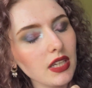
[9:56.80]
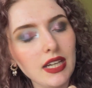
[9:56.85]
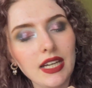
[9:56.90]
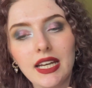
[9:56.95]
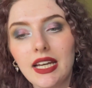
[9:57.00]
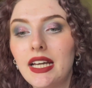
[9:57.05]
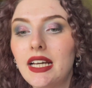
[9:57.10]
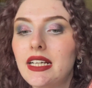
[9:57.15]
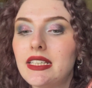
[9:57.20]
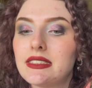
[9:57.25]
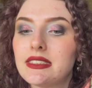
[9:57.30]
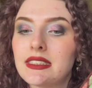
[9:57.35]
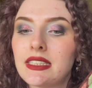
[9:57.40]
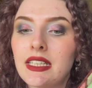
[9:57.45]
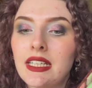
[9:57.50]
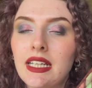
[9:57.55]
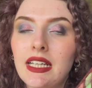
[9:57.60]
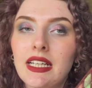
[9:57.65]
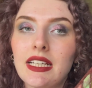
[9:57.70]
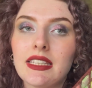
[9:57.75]
And
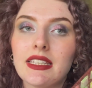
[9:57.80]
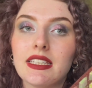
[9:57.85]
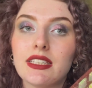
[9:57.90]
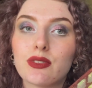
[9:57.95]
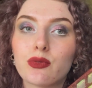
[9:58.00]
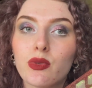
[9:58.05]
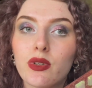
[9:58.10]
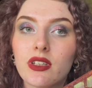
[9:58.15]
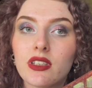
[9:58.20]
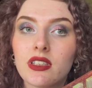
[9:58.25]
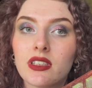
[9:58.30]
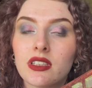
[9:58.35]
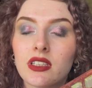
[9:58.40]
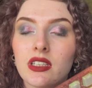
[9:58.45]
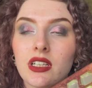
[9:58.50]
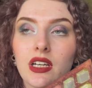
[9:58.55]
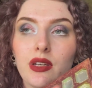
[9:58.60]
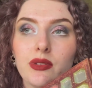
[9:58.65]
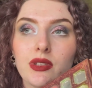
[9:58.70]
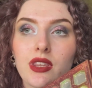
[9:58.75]
this one
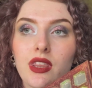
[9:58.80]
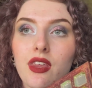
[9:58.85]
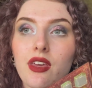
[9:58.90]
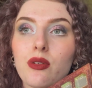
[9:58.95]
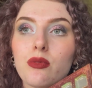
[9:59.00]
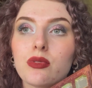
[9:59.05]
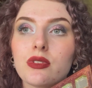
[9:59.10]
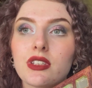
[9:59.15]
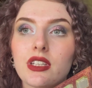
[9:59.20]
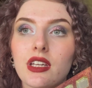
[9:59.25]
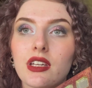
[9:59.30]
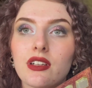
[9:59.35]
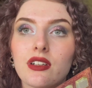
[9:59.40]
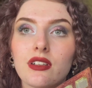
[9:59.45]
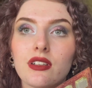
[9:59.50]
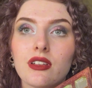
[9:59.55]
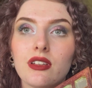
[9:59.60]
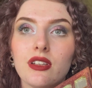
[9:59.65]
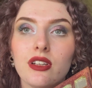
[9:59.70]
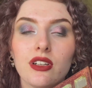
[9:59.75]
I think would take
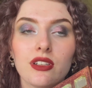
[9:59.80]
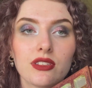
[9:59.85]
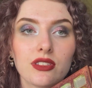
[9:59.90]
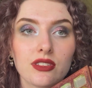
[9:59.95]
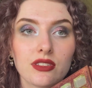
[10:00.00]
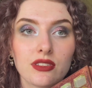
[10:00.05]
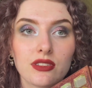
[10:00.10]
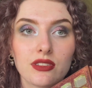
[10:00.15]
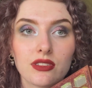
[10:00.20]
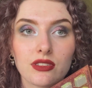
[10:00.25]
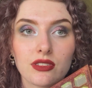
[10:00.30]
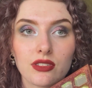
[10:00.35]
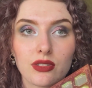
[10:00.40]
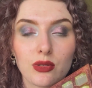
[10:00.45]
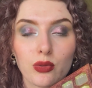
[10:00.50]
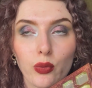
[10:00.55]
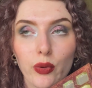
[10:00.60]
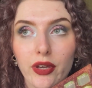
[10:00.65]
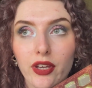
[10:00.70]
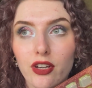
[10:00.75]
a lot
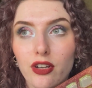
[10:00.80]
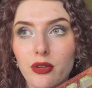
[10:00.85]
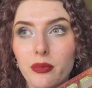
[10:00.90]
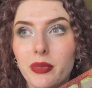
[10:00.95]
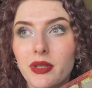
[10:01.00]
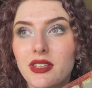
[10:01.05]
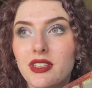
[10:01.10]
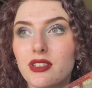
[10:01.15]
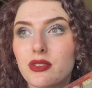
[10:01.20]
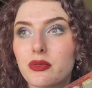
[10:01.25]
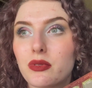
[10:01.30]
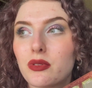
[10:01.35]
quicker, but this